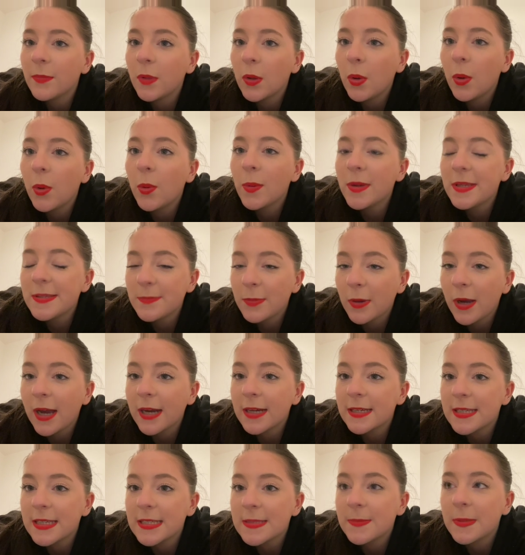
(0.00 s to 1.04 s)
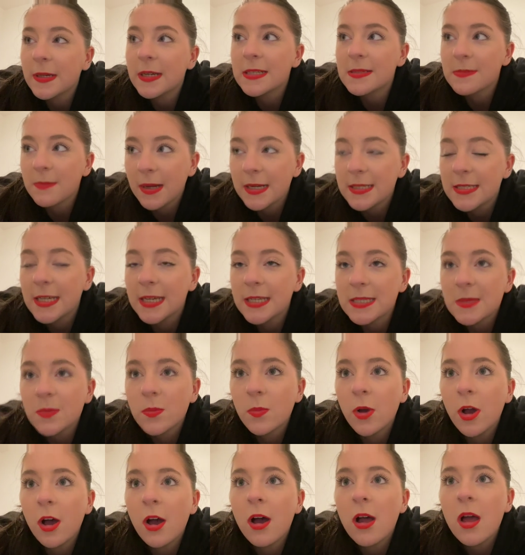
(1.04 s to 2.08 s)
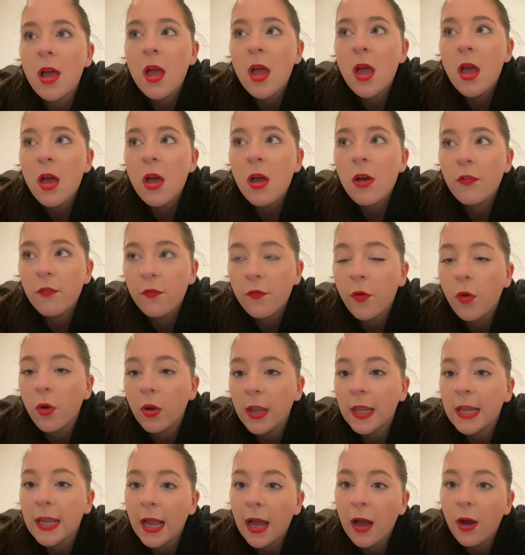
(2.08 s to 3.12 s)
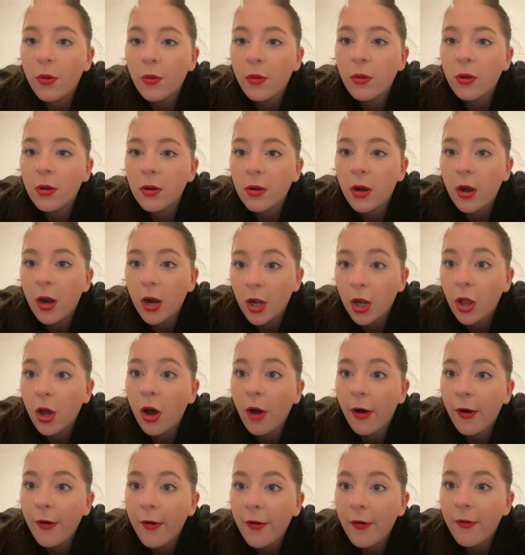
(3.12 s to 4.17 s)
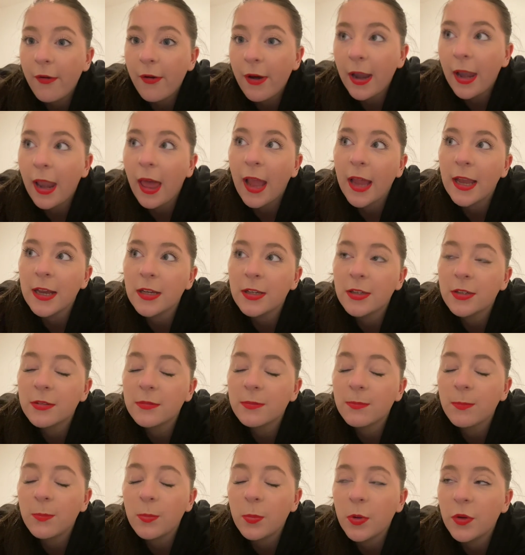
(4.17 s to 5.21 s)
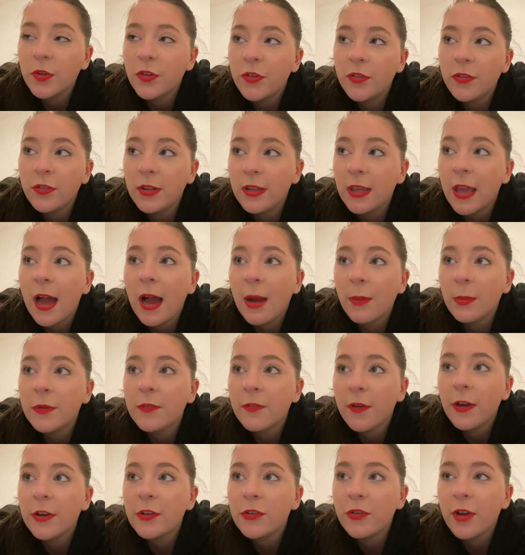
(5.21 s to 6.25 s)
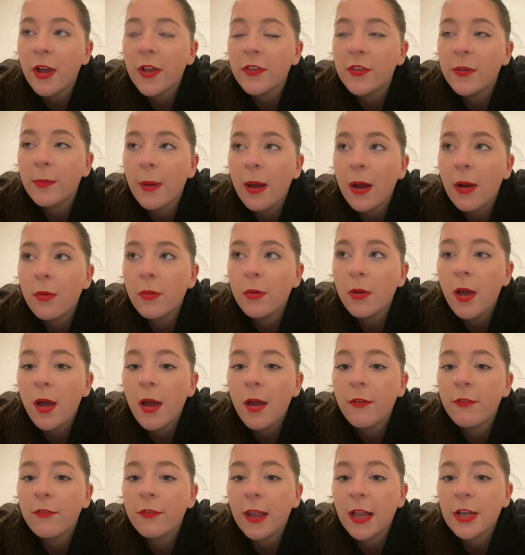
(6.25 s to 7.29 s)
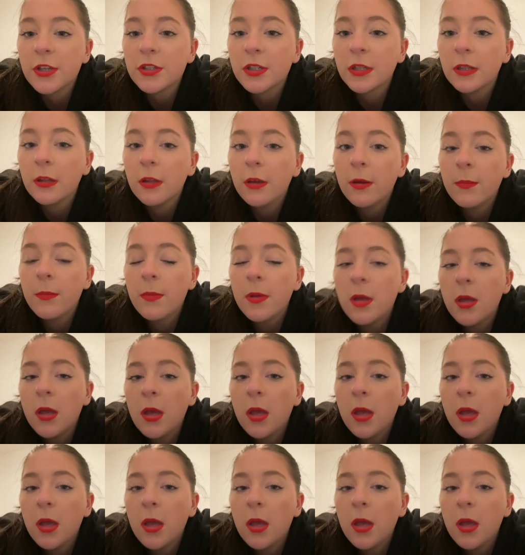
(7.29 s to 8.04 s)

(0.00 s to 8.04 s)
Always practice because my tits were falling out a lot, and I was yeah, I was very stressed about uh, flashing them.